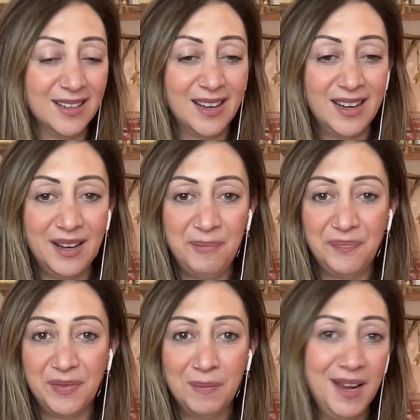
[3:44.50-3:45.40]

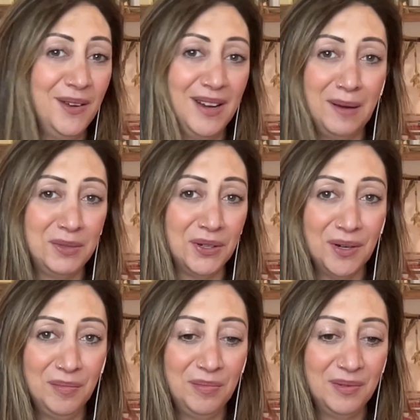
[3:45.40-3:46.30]
my own
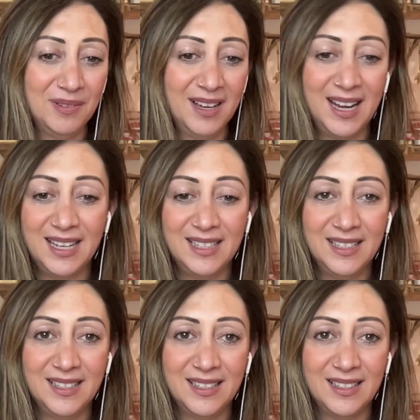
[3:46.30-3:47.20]
laptop,
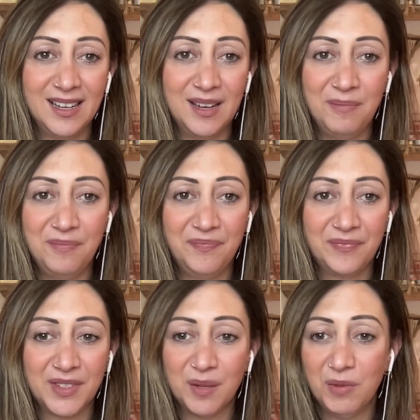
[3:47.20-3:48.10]
and
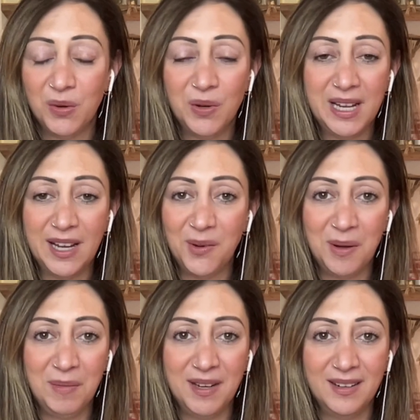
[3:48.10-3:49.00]
some recording
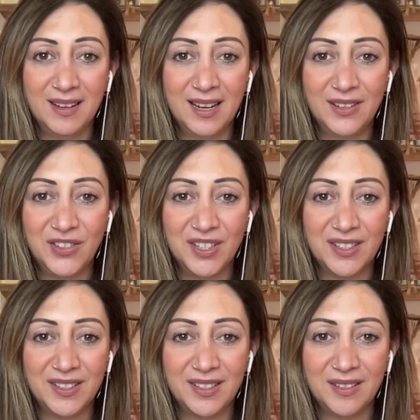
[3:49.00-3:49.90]
equipment, and
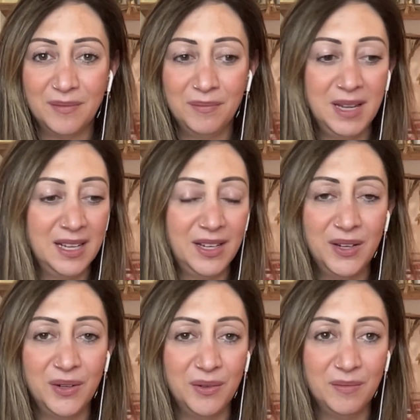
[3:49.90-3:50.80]
just me and
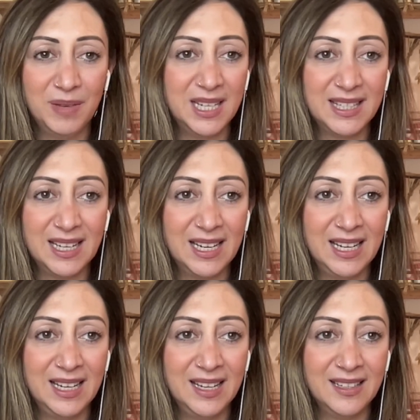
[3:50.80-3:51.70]
you,
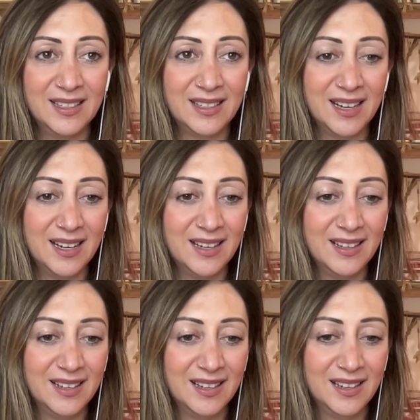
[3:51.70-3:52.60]
basically. It's no
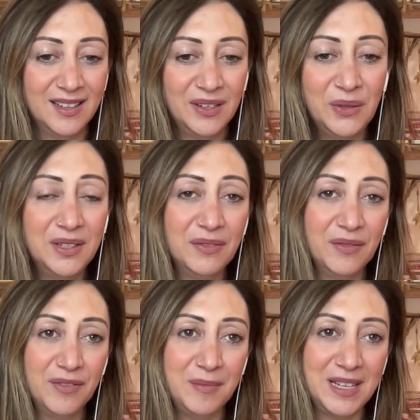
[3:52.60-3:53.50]

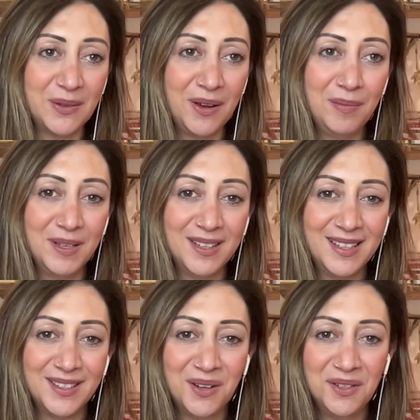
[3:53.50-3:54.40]
different for me. So I hope
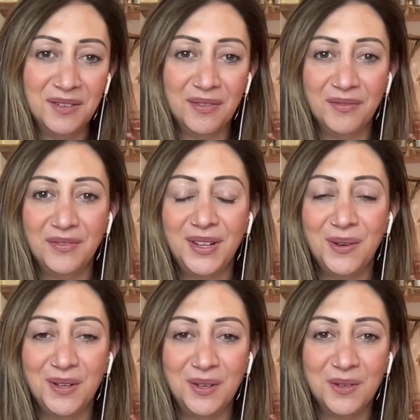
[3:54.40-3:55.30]
it's no different for
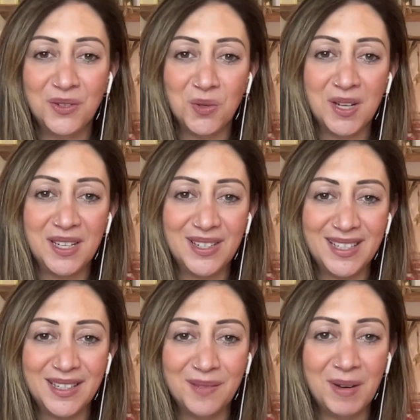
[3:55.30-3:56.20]
you and you enjoy it
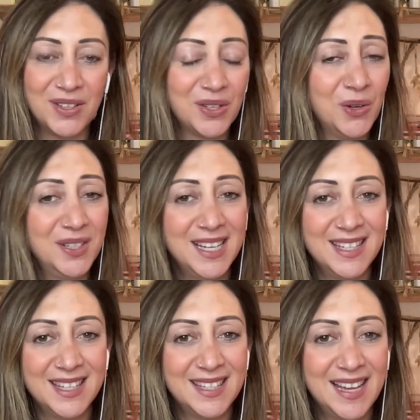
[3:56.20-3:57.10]
just as much. The
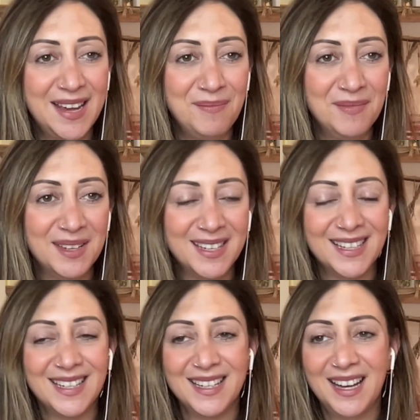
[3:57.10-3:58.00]
content's the same.
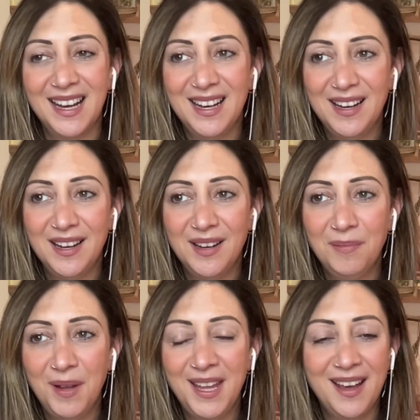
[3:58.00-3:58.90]

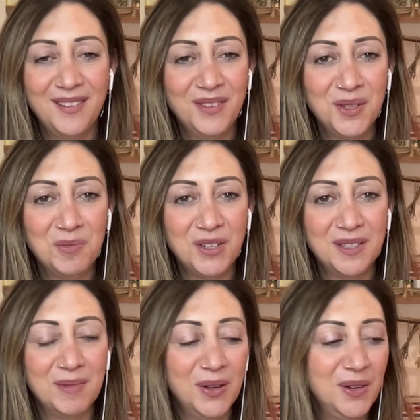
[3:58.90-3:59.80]
But yeah, feels more intimate. Who